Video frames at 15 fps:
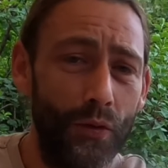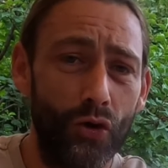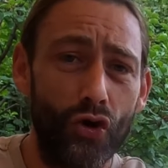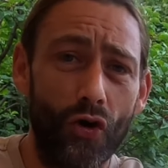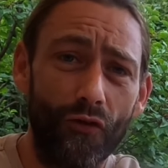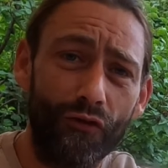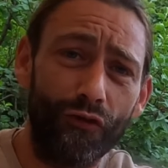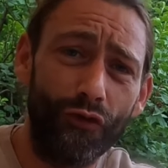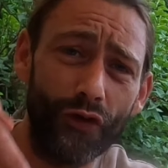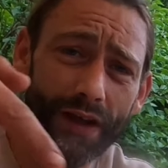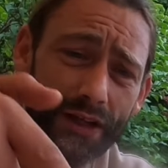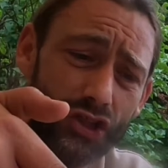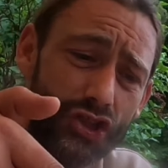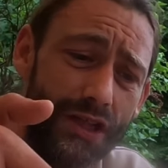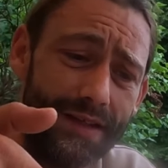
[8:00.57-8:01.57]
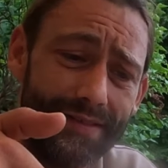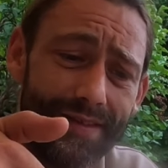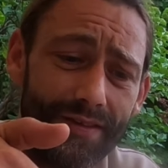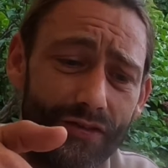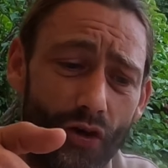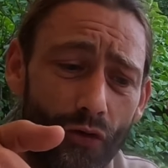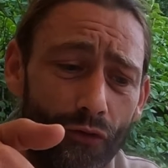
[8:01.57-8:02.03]
Got 3
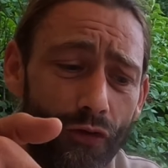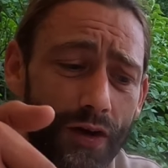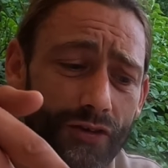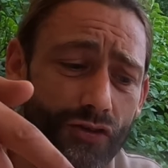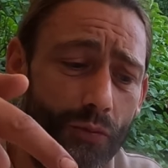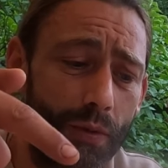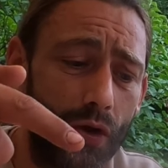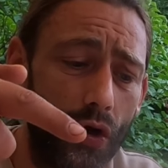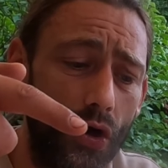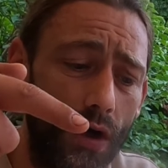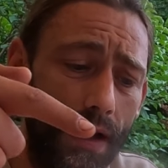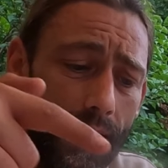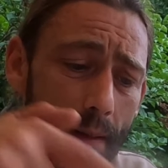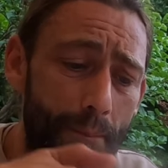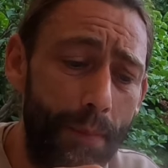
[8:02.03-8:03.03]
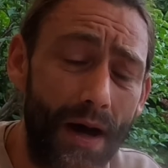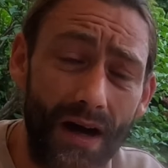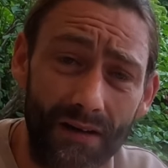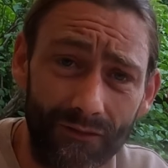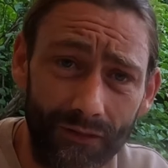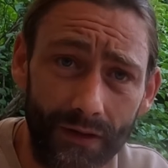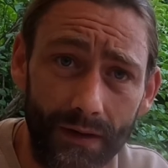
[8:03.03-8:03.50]
cheeses over here. So we got Le
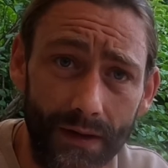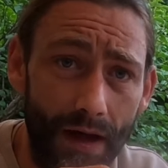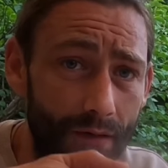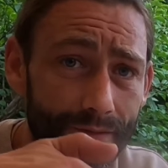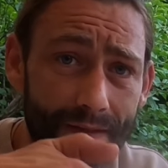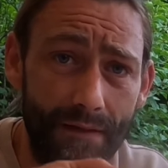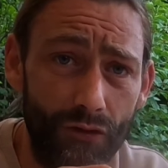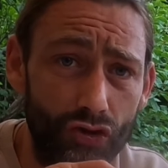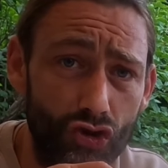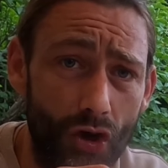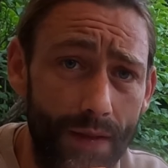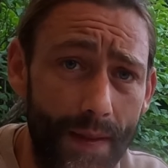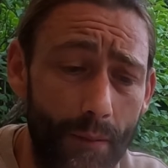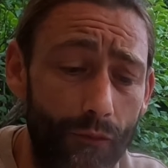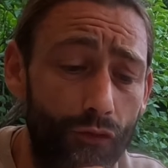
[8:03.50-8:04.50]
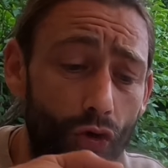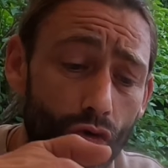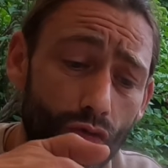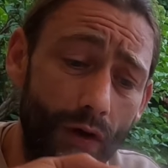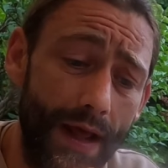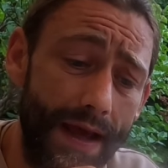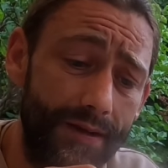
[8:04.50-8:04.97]
Pavre. I've never tried that
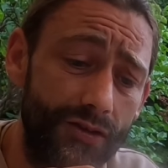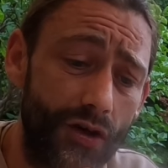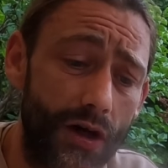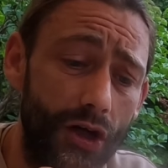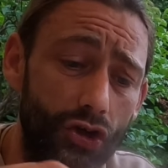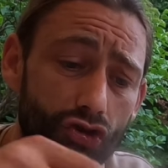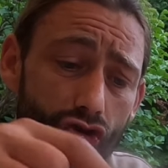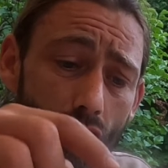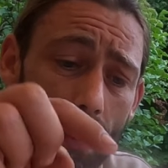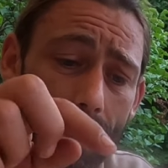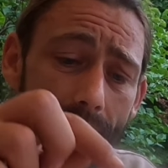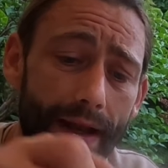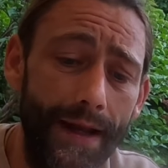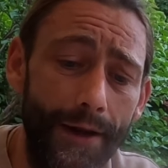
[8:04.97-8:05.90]
before. Really excited to try that.